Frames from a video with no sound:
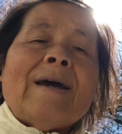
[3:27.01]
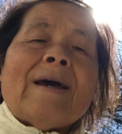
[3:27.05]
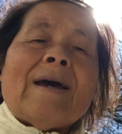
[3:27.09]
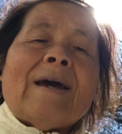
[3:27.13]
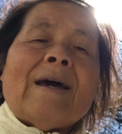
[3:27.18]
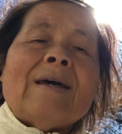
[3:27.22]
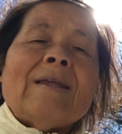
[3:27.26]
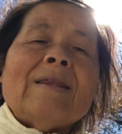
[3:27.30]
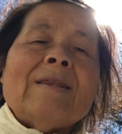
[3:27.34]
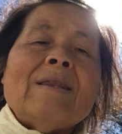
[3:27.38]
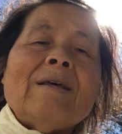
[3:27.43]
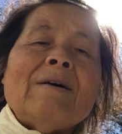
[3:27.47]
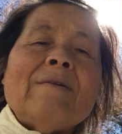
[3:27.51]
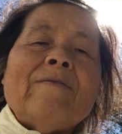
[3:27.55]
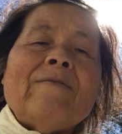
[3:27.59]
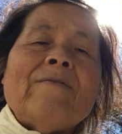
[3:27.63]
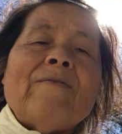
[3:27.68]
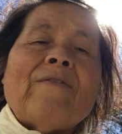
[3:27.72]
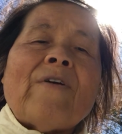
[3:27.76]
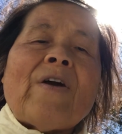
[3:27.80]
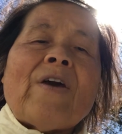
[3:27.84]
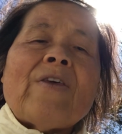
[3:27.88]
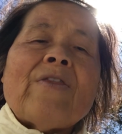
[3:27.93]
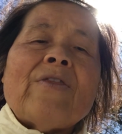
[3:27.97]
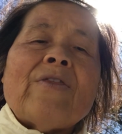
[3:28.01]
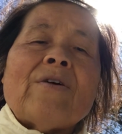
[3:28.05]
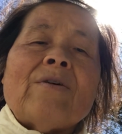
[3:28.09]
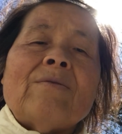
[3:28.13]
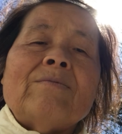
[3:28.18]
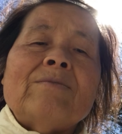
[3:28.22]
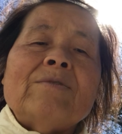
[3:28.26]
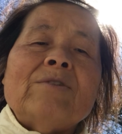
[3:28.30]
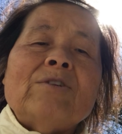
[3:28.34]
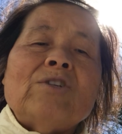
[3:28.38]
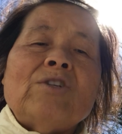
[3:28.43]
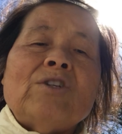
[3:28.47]
and the faith of
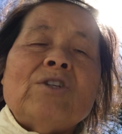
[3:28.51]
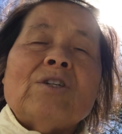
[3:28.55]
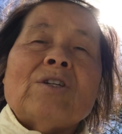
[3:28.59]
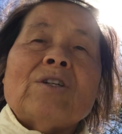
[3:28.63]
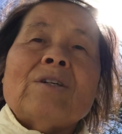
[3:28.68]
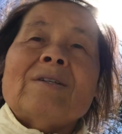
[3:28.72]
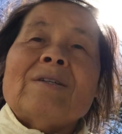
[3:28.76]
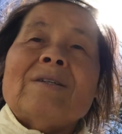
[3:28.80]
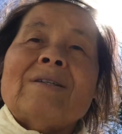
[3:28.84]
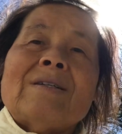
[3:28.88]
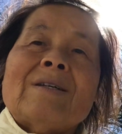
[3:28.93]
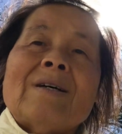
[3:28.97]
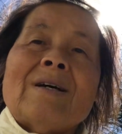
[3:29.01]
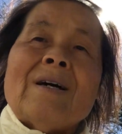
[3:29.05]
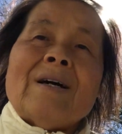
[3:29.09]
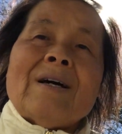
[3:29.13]
Jesus.